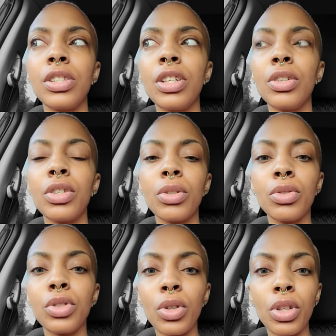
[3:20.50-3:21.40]
do
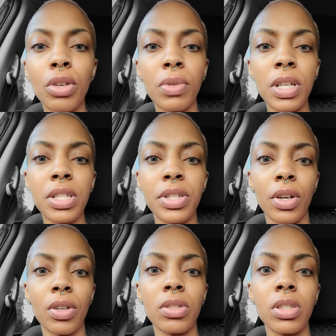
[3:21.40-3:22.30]
you do your
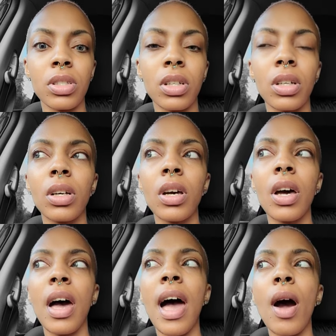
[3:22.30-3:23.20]
research?
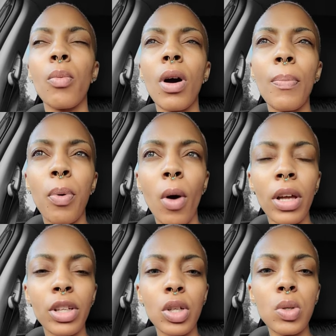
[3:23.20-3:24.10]
At what
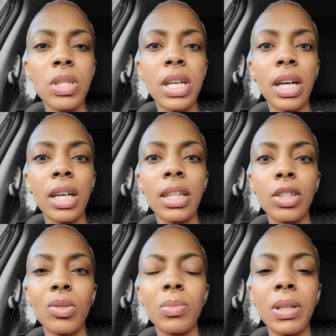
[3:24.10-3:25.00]
point do you dig a
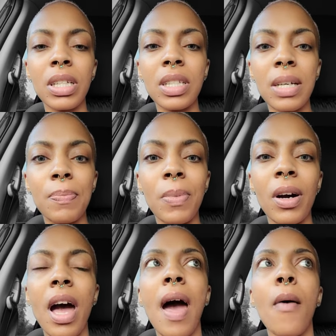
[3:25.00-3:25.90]
little bit
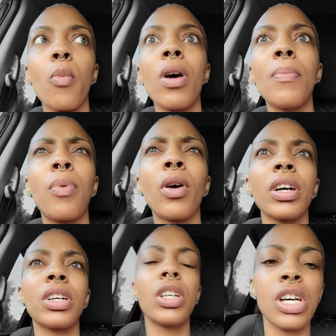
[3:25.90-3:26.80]
deeper? At what
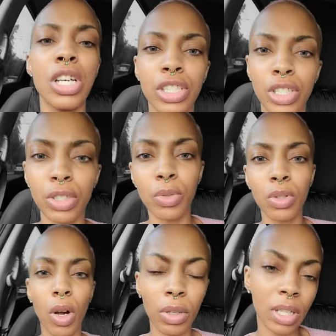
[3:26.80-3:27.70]
point do you
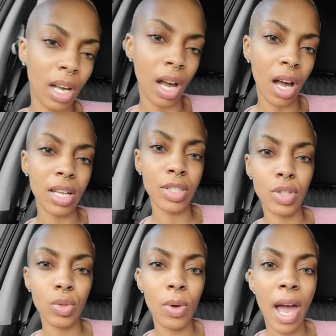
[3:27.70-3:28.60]
go to God
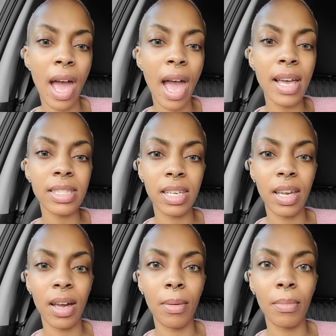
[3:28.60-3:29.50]
to ask
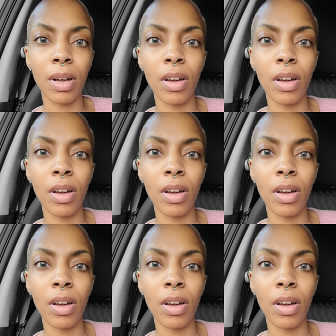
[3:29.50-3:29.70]
Him